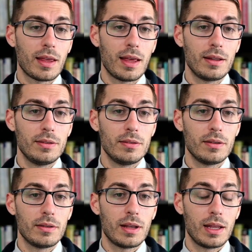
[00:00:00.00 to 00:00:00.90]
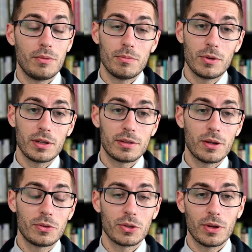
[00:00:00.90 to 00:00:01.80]
and and really
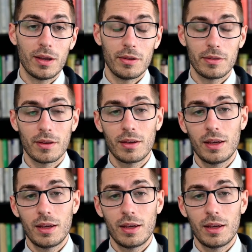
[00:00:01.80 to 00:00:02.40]
social health.